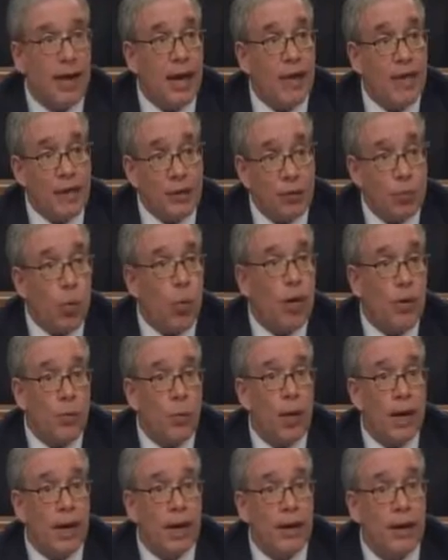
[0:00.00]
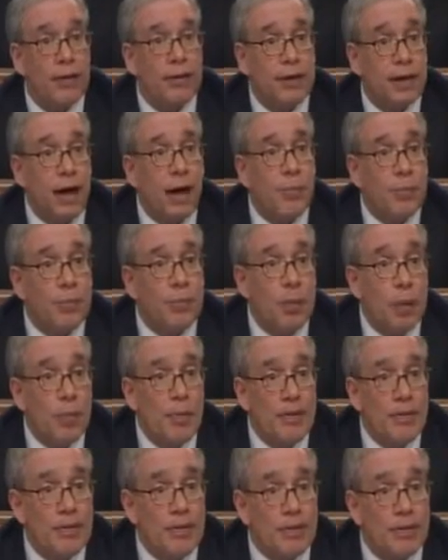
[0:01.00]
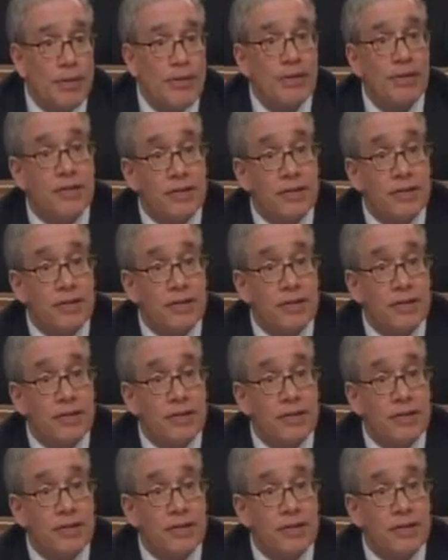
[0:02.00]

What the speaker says: and that's one way to help small businesses.